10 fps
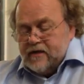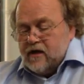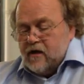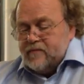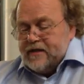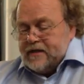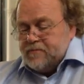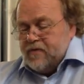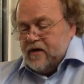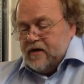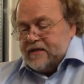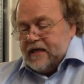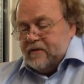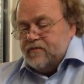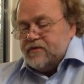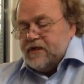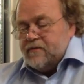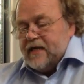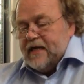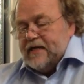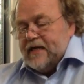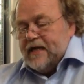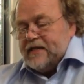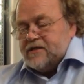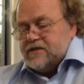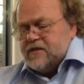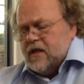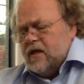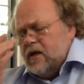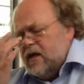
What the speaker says: The Communist Party put up candidates